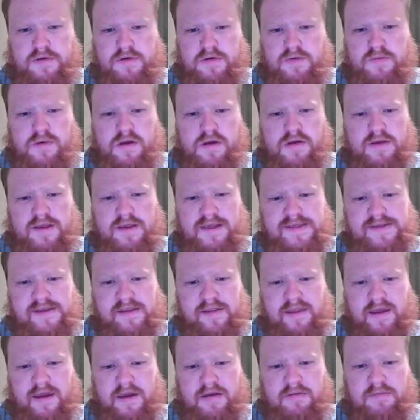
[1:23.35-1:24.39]
Well, he's
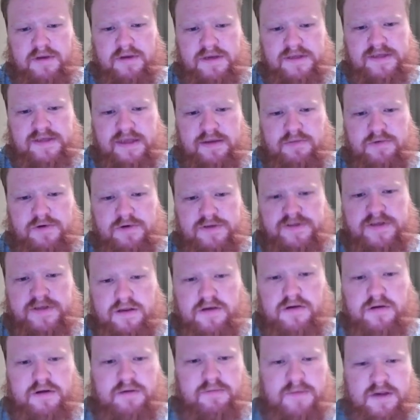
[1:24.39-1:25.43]
allowing me to take more
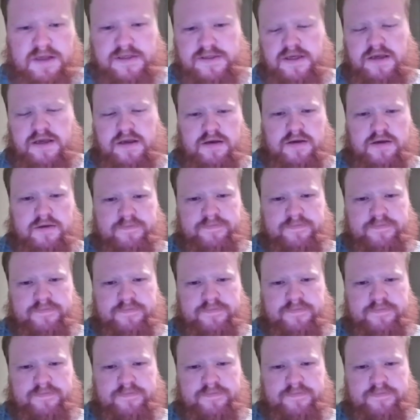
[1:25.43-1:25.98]
center. I'm going to take it.